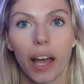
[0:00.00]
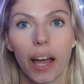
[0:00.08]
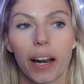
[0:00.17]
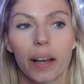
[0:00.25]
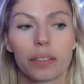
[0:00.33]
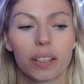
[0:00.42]

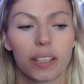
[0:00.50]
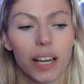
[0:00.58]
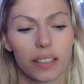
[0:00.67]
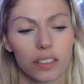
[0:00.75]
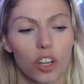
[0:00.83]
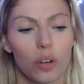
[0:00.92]
and I was like,
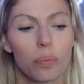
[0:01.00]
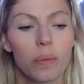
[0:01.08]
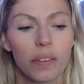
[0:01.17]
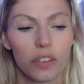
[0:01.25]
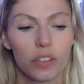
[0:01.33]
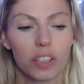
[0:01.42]
guys, the top of
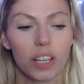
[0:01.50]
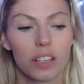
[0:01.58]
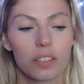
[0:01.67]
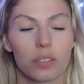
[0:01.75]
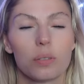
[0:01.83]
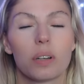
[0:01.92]
my foot's kind
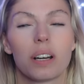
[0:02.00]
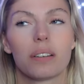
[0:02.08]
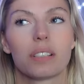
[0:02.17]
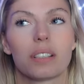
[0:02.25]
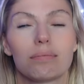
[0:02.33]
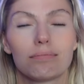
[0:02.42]
of sore, and I
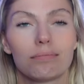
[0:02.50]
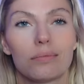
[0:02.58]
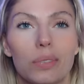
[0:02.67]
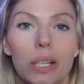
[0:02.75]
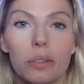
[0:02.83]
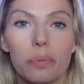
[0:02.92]
was like,
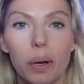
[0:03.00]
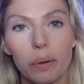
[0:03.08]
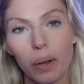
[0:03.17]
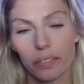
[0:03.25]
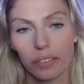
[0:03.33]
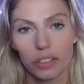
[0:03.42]
weird, but
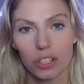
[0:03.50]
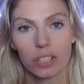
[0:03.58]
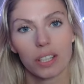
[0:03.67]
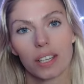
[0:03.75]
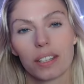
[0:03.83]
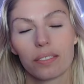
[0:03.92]
whatever.
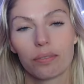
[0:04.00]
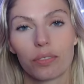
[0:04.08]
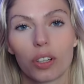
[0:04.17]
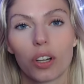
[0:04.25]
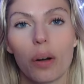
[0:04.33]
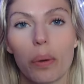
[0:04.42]
Just like
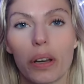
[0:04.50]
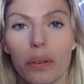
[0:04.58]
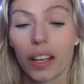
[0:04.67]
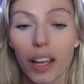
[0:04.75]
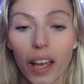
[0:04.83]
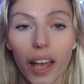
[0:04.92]
forgot about
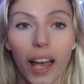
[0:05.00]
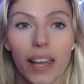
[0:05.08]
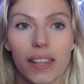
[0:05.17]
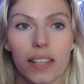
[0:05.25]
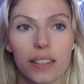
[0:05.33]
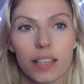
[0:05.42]
it.
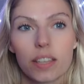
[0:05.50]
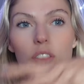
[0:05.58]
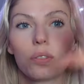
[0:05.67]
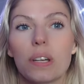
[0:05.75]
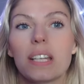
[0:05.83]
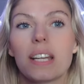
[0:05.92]
And then like
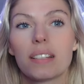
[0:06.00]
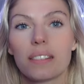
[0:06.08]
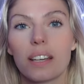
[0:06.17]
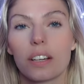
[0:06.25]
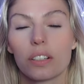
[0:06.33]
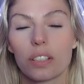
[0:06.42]
three days
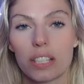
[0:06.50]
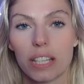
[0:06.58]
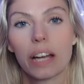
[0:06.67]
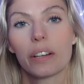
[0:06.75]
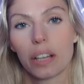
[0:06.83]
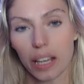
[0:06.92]
later on the
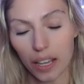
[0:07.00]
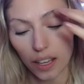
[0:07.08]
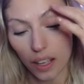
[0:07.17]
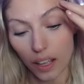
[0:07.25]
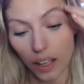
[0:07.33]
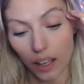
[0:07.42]
Saturday,
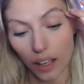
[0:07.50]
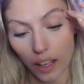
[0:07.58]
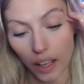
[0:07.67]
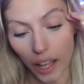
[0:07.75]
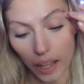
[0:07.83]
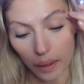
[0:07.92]

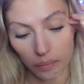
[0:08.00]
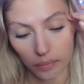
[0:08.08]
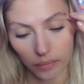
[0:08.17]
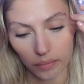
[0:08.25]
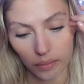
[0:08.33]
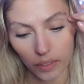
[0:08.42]
um,
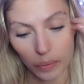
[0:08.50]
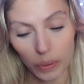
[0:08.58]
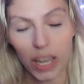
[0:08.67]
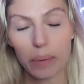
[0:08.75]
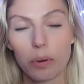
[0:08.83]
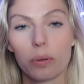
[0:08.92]
we
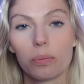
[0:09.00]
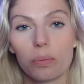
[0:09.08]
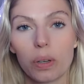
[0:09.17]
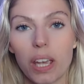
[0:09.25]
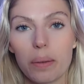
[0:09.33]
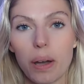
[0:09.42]
came home
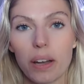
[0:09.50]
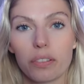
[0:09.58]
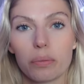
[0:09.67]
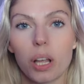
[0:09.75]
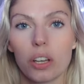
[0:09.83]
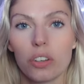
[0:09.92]
we came back
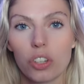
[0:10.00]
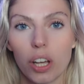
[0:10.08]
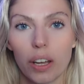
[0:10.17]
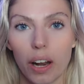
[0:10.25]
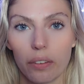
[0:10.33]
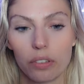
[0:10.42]
from lunch
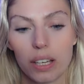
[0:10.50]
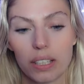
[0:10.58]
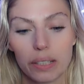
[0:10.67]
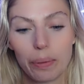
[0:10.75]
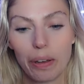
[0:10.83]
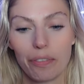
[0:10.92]
and I realised
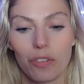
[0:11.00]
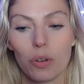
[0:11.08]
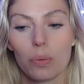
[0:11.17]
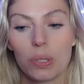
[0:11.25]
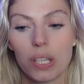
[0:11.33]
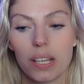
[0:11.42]
that my foot
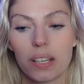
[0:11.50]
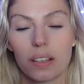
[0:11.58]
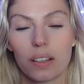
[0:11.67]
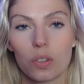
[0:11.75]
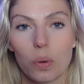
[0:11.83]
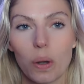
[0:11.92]
was like
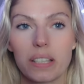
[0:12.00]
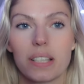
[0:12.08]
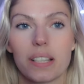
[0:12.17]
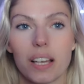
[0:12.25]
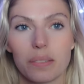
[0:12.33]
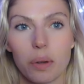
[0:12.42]
twice the
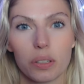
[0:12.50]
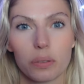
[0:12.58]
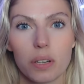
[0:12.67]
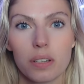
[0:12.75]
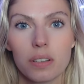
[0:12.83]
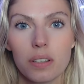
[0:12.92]
size my other
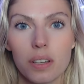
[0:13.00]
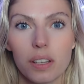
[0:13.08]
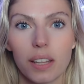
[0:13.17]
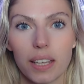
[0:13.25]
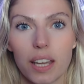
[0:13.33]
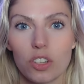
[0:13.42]
one.
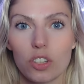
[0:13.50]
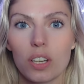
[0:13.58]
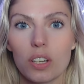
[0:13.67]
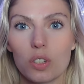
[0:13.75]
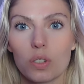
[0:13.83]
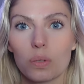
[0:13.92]
Like it just
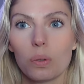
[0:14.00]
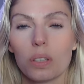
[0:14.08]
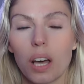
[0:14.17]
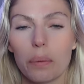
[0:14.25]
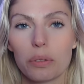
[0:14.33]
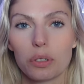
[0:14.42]
like swollen
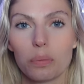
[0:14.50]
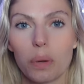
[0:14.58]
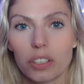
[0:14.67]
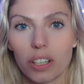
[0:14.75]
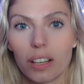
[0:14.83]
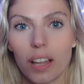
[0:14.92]
up so
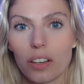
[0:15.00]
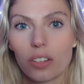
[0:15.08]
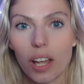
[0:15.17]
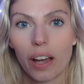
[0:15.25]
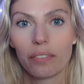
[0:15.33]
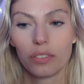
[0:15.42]
much and I
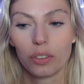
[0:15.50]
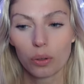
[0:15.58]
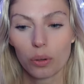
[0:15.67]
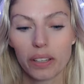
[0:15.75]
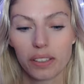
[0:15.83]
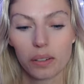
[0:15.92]
literally have
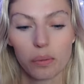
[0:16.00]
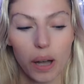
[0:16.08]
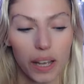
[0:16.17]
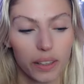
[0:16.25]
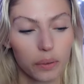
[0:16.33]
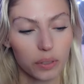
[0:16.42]
no idea
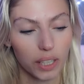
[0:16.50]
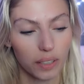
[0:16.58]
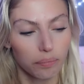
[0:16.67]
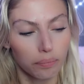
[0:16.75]
why. There was like